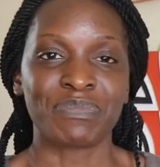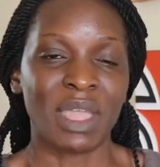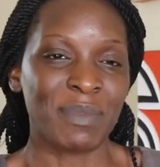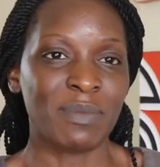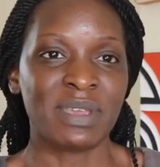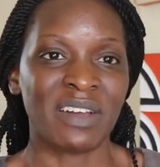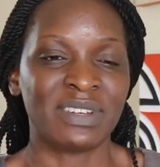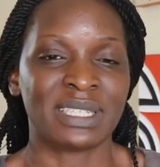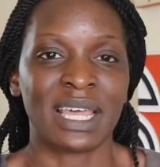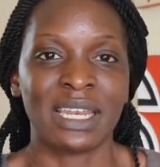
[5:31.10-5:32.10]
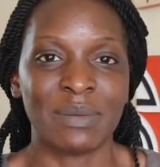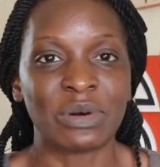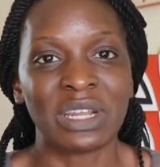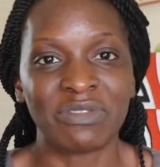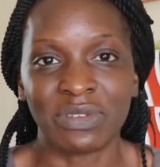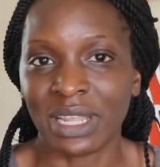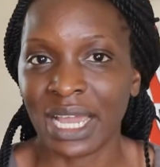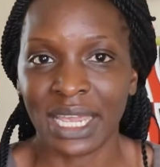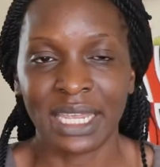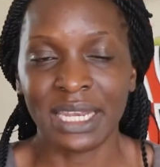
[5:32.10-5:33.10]
maybe I've decided I'm gonna
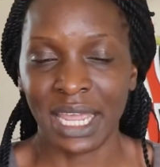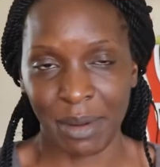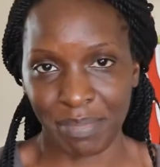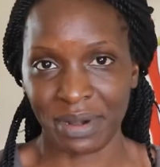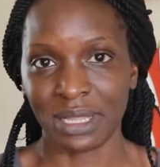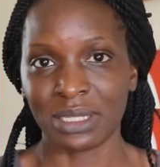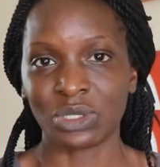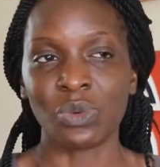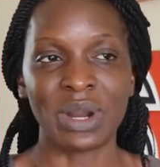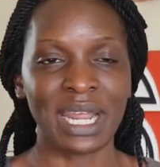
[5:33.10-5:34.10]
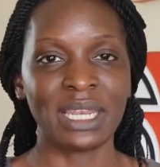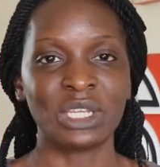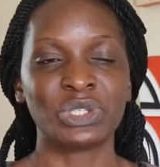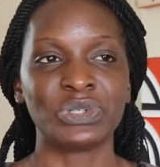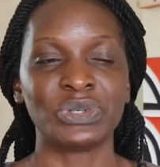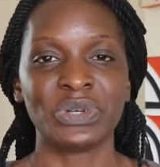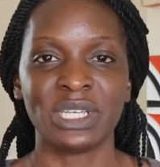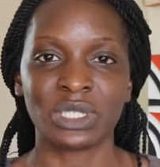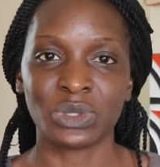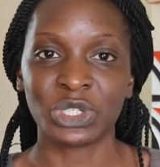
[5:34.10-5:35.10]
fly in April. So what I need to do
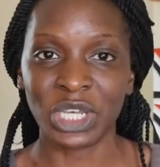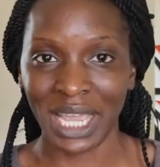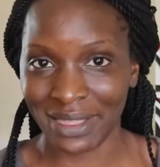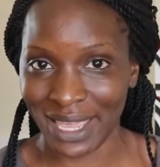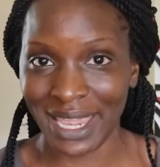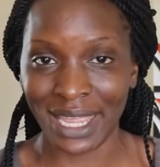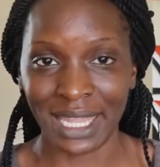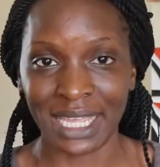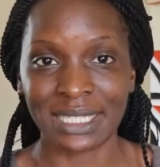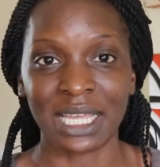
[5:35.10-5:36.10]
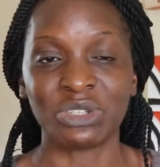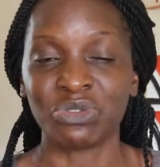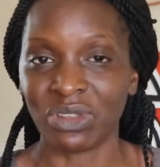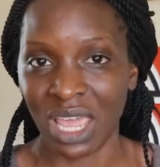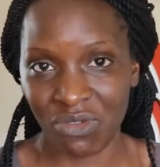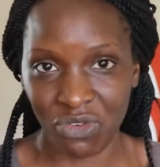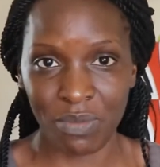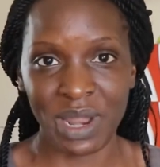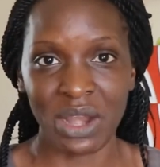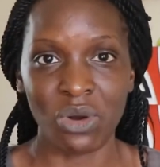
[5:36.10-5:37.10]
is to check the airlines that fly
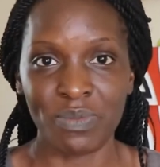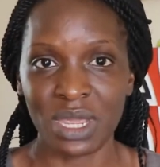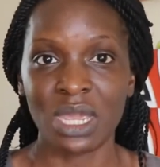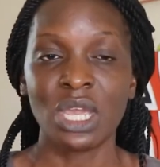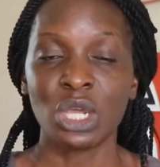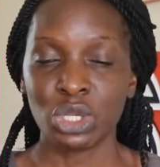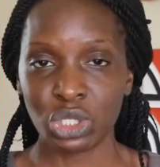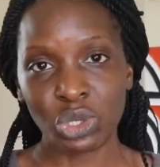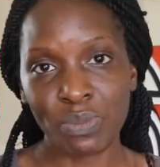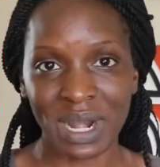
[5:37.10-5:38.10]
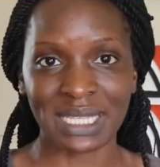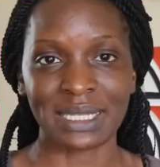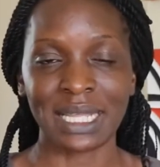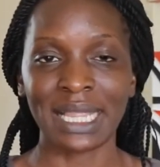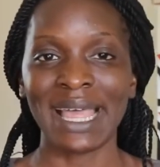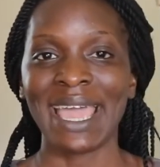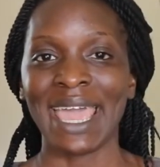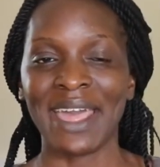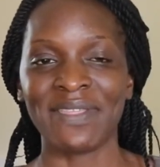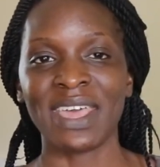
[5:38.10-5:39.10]
from Nairobi to Brazil,
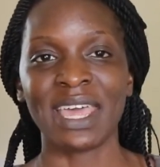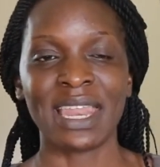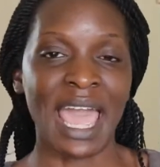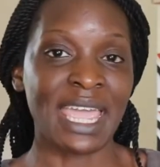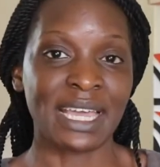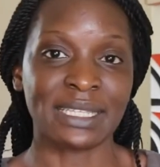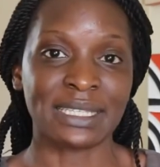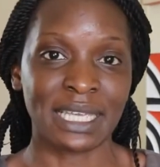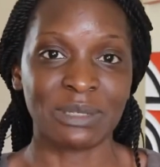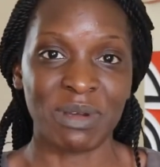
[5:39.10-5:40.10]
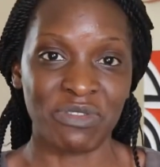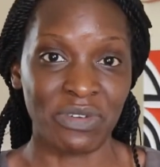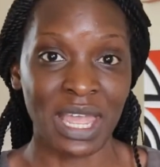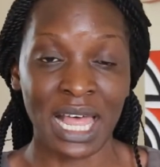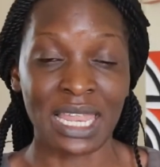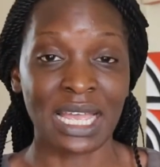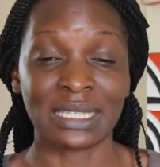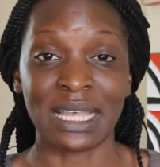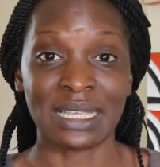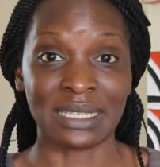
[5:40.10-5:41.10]
and then I can set my fare
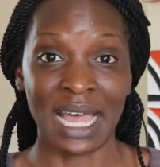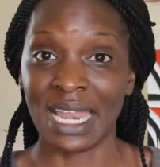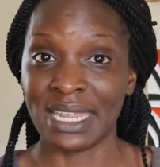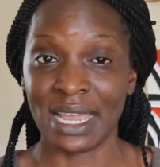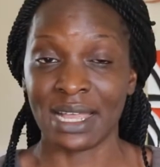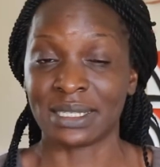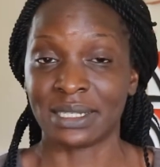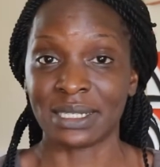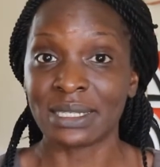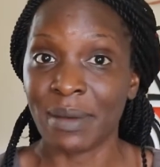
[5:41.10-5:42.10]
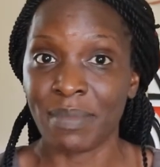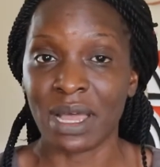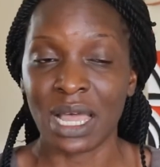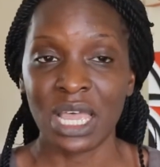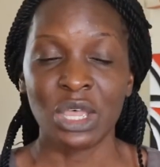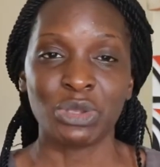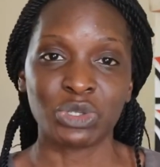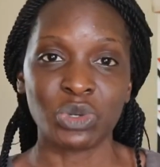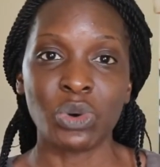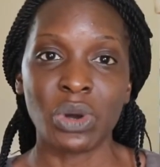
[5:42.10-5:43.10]
alerts as early as December.
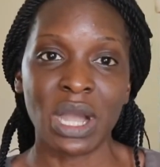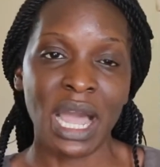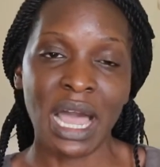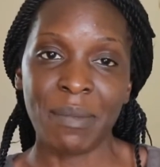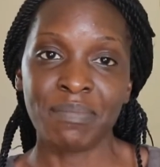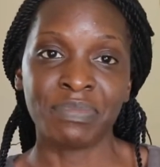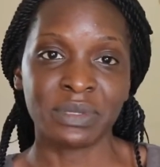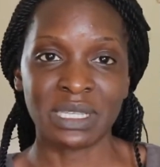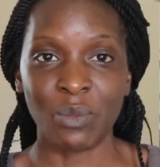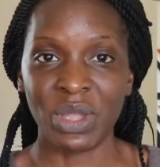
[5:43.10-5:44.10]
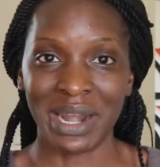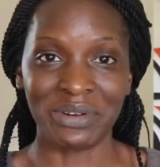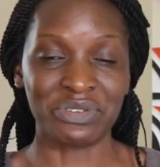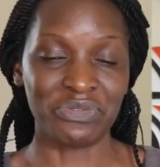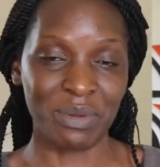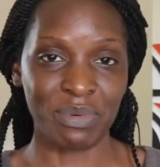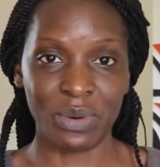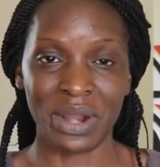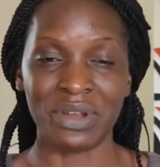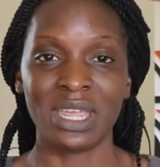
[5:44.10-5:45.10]
So come somewhere around
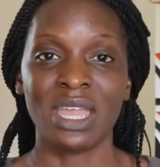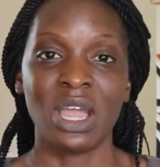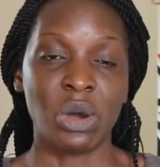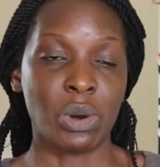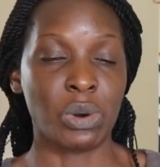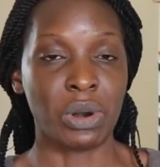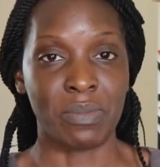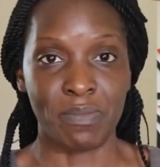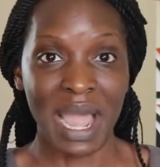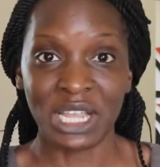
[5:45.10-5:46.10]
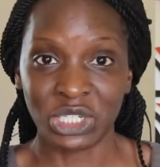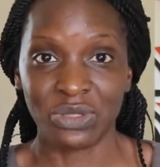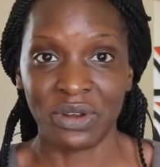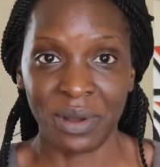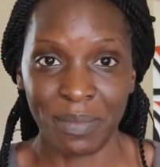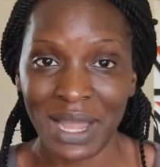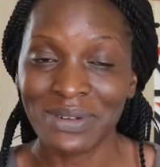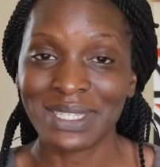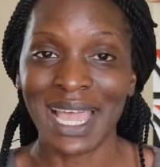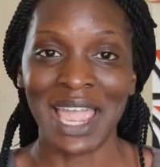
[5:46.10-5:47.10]
February or March
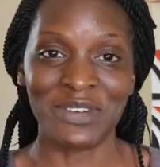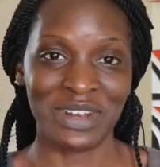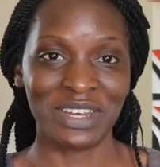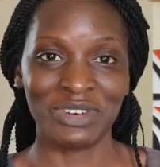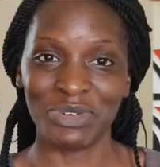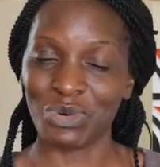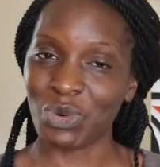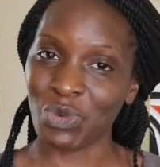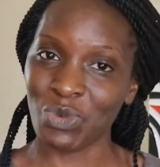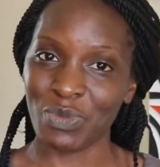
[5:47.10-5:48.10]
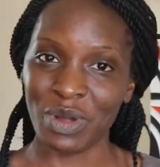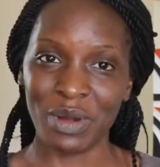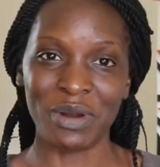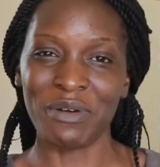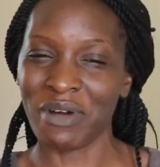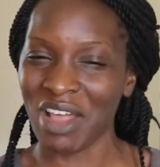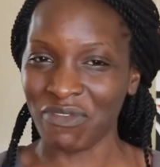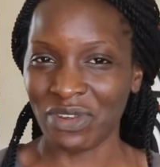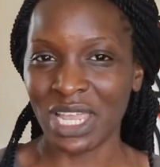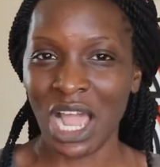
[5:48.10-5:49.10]
thereabouts, I already know
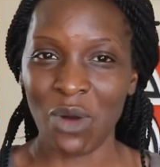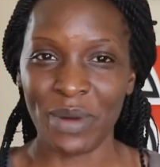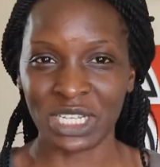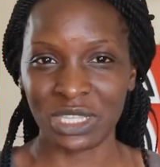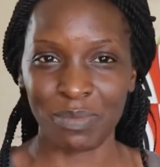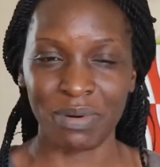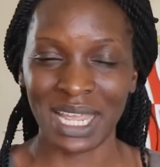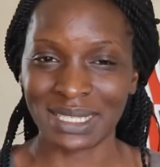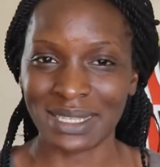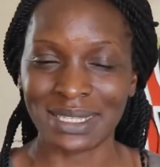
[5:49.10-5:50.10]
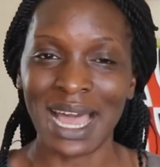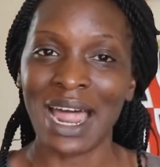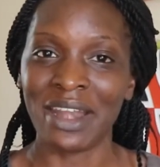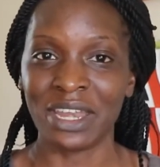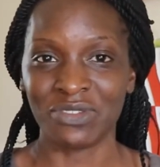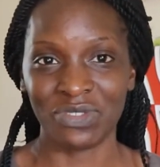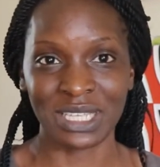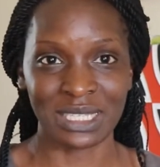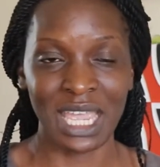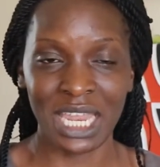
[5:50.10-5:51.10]
roughly how much the prices are, and if
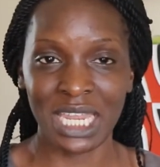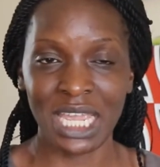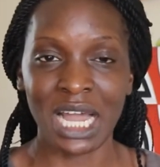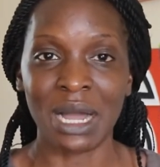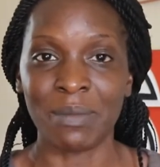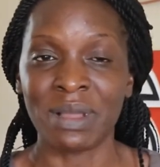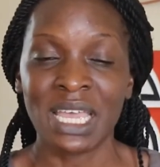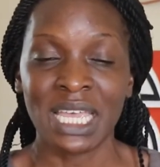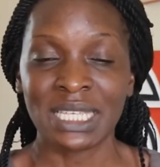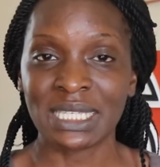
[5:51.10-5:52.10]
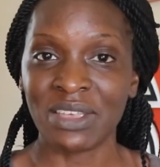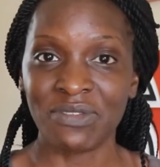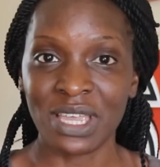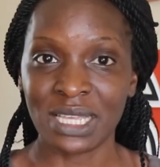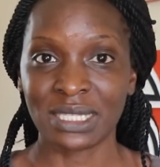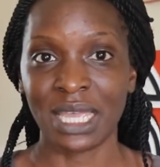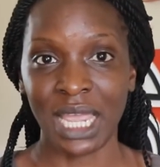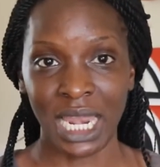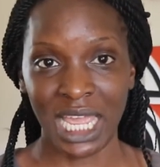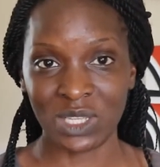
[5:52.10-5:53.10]
there's any savings, the
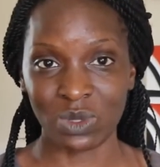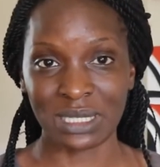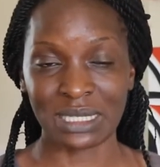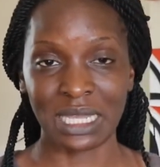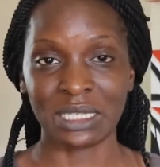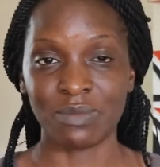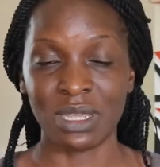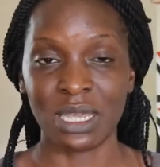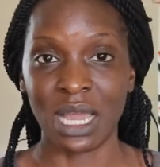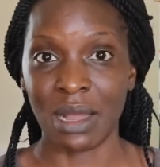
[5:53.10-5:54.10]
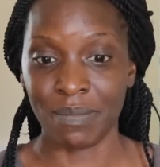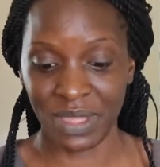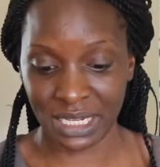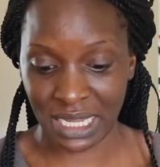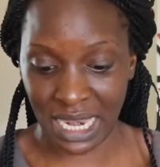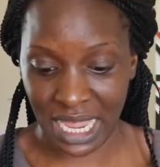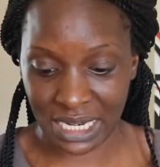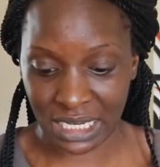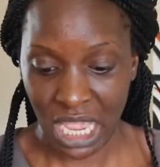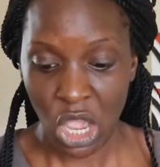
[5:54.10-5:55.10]
airlines will send me that
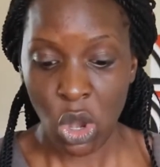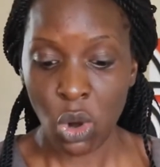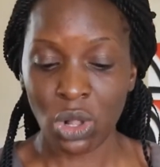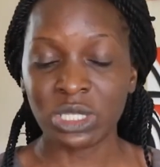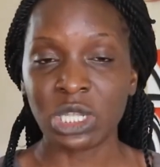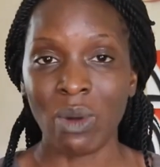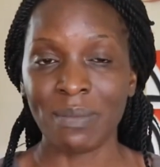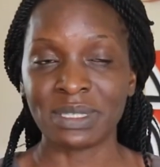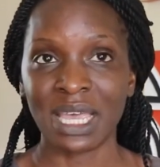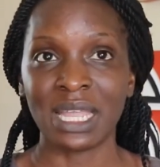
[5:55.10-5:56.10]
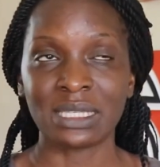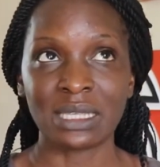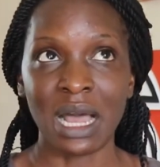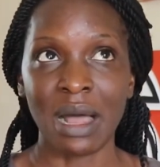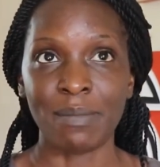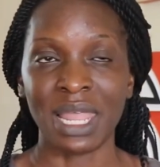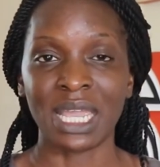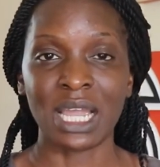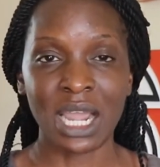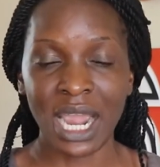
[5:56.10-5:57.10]
alert. Also, websites
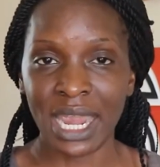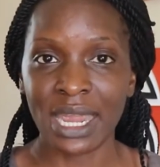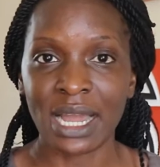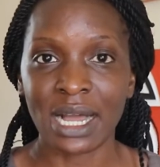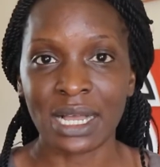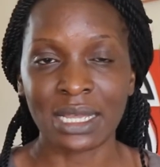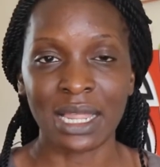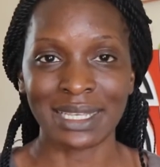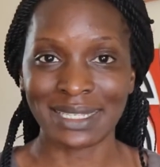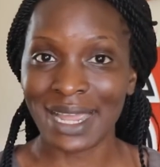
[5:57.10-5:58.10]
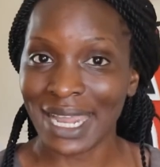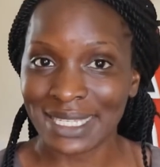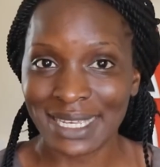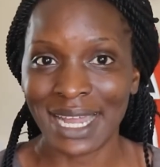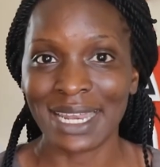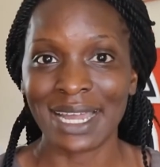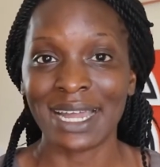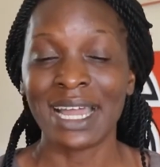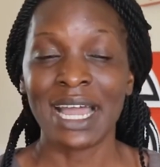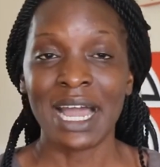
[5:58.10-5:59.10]
like Kayak, Skyscanner,